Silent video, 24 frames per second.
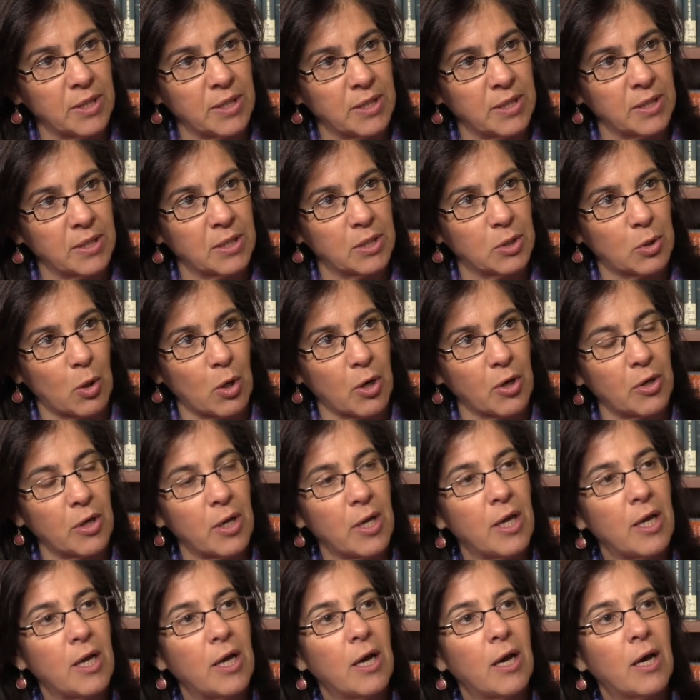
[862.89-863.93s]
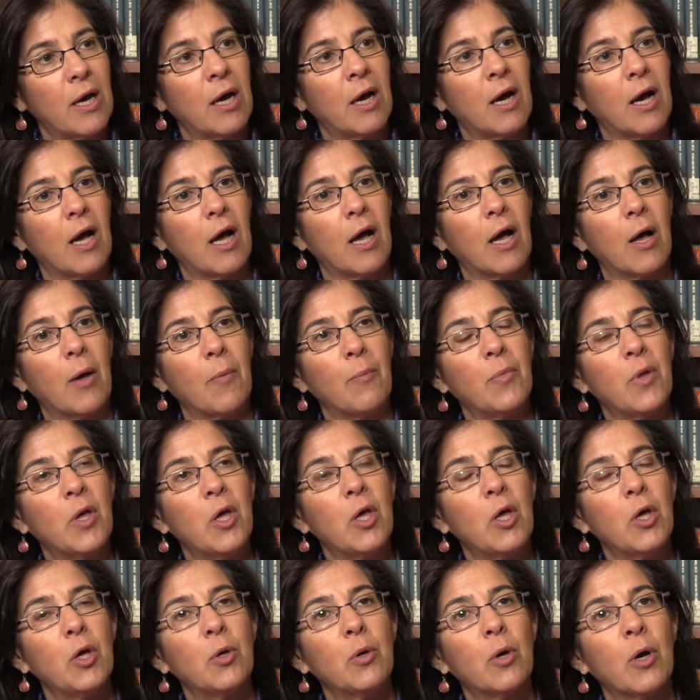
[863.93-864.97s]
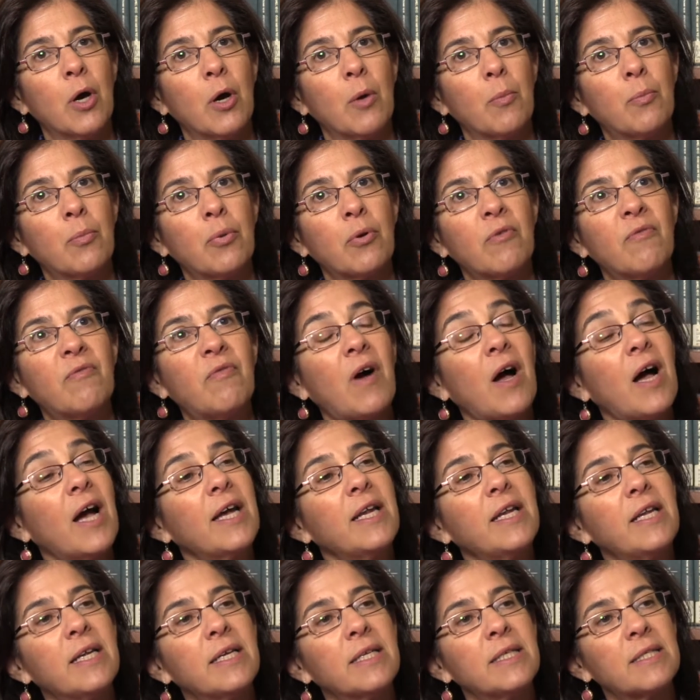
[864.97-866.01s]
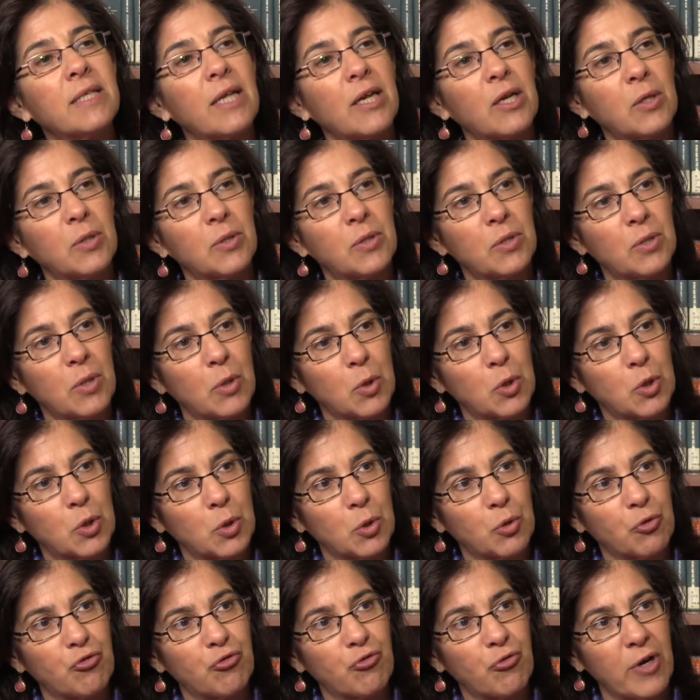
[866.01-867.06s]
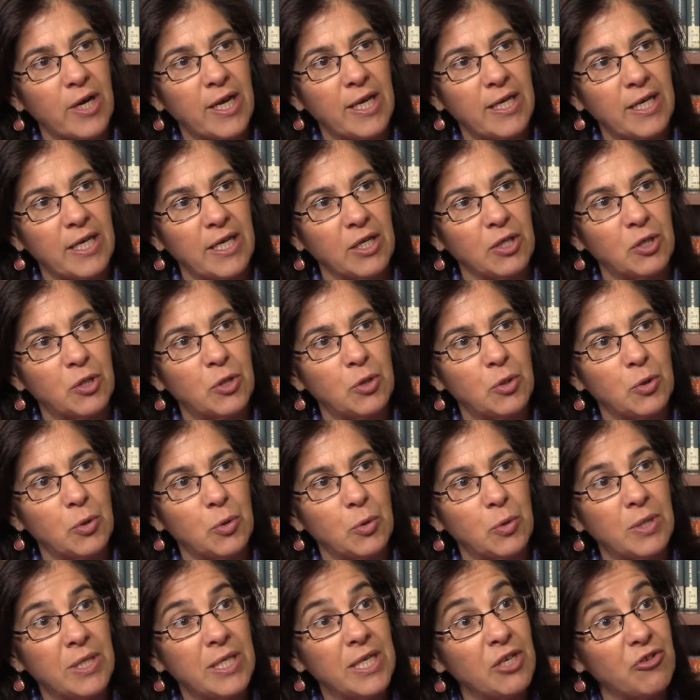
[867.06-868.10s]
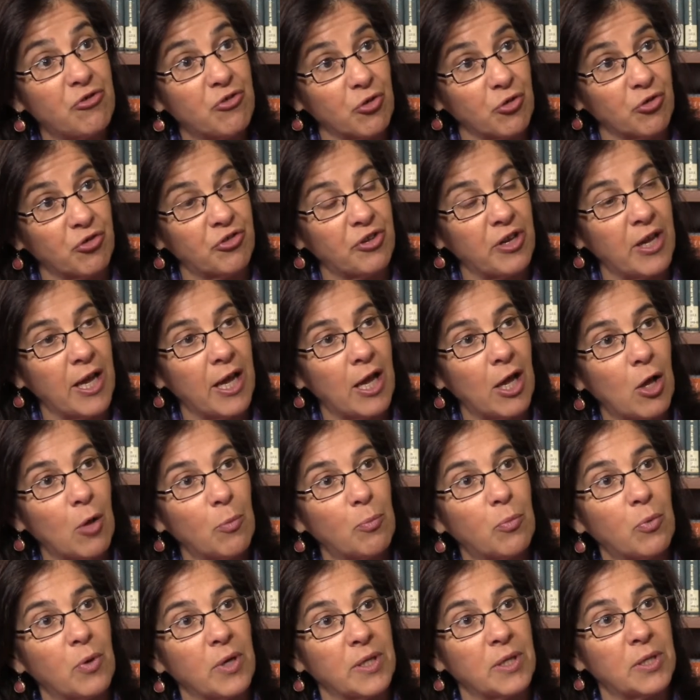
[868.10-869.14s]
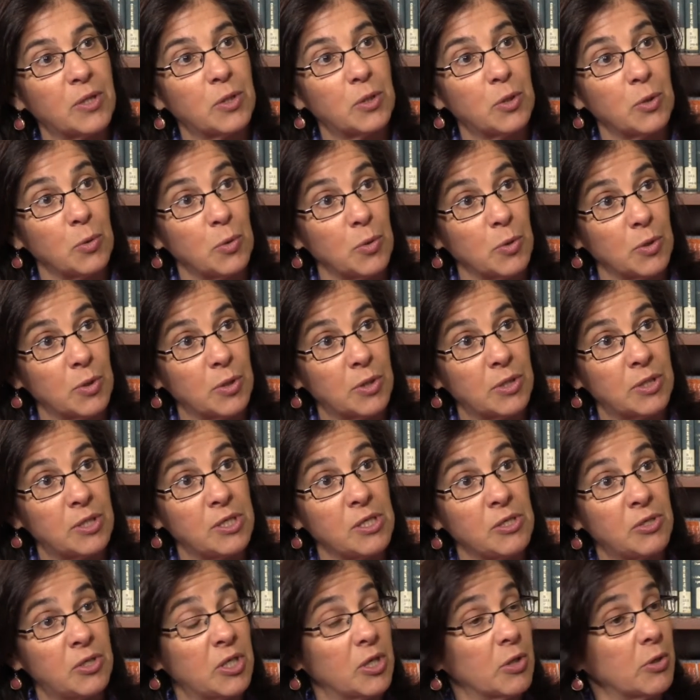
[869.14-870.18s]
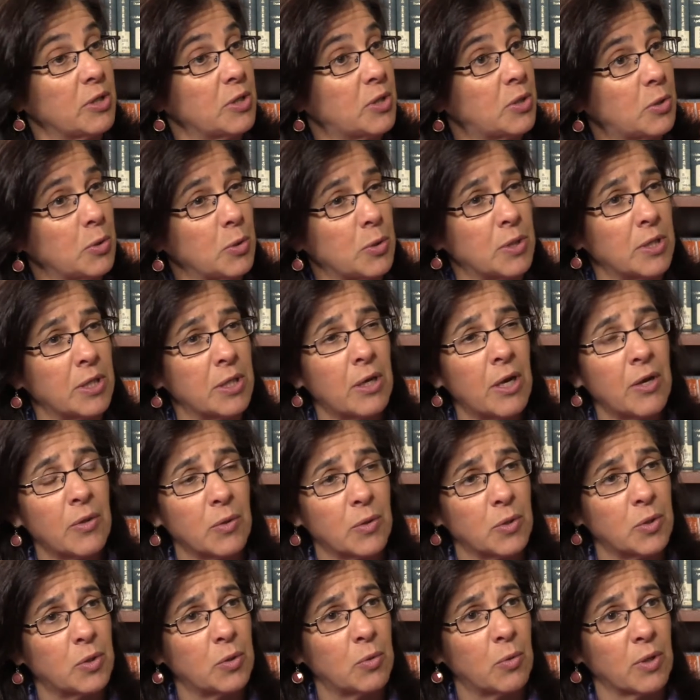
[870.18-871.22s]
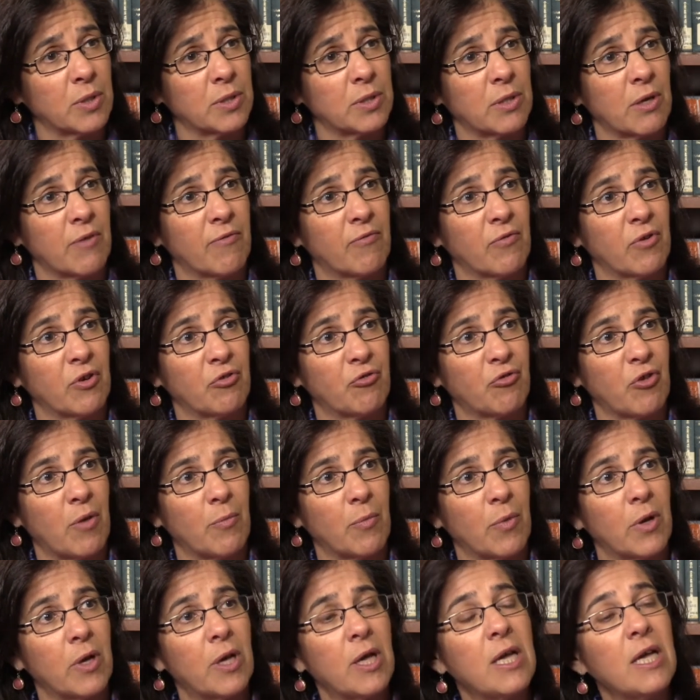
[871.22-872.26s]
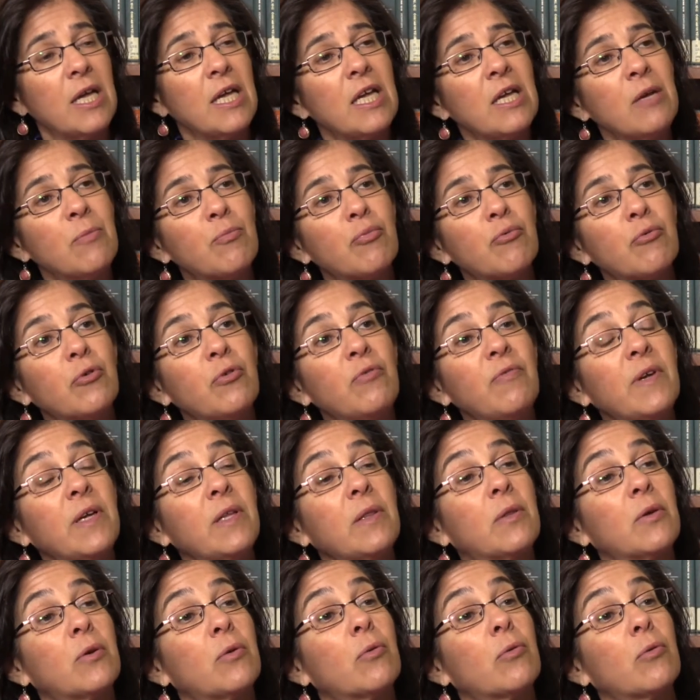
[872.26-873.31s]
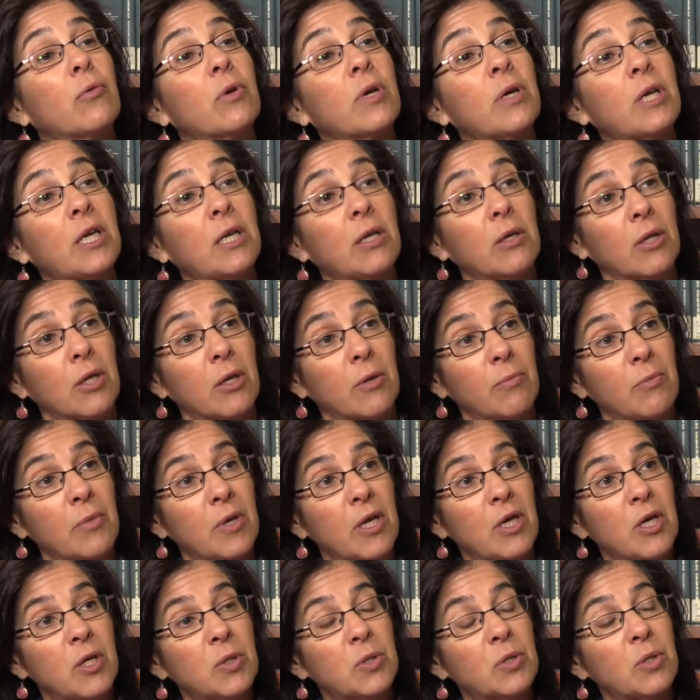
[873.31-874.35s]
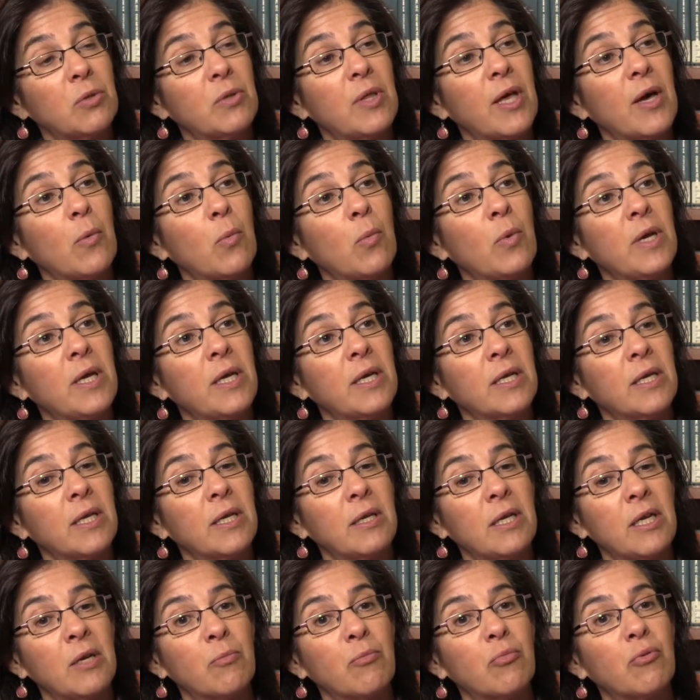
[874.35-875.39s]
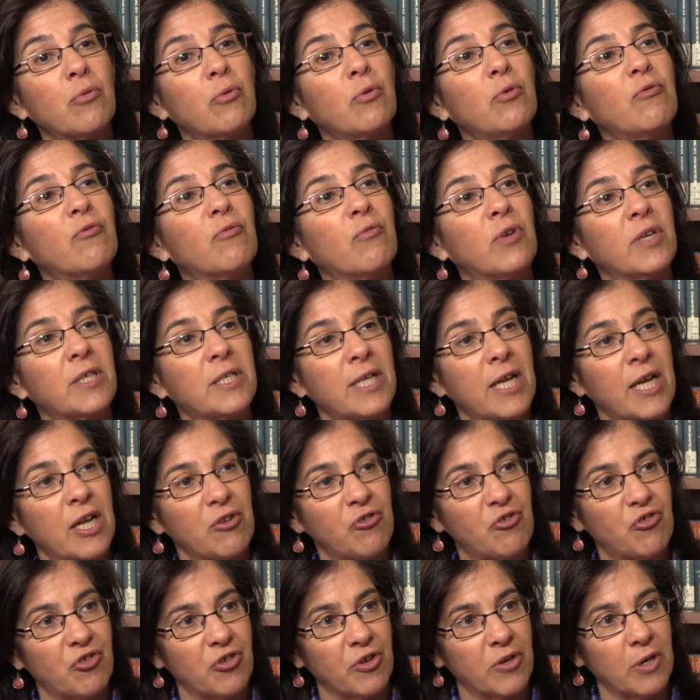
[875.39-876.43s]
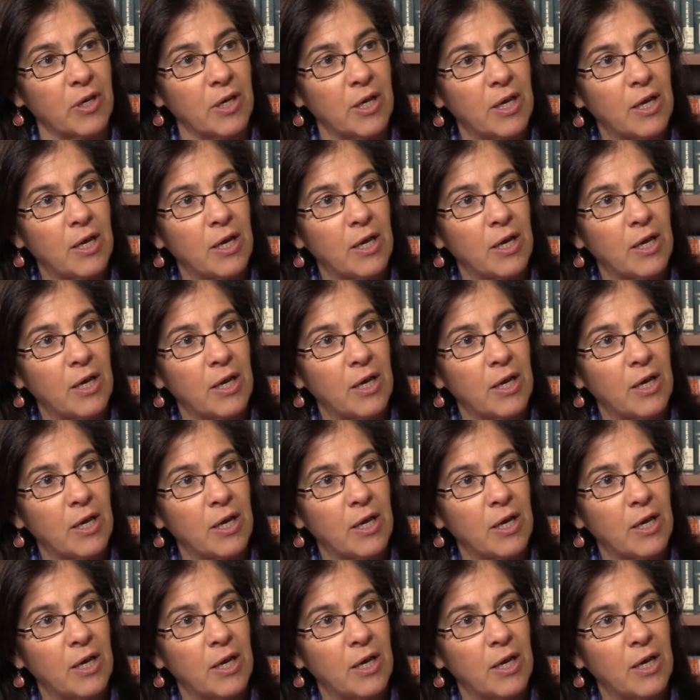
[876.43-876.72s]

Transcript: is a mm-hmm. start. Um, uh, providing psychosocial training to teachers to mm-hmm. help mm-hmm. with students, Syrian students, and others who are suffering trauma, improving the curriculum so that we can improve retention.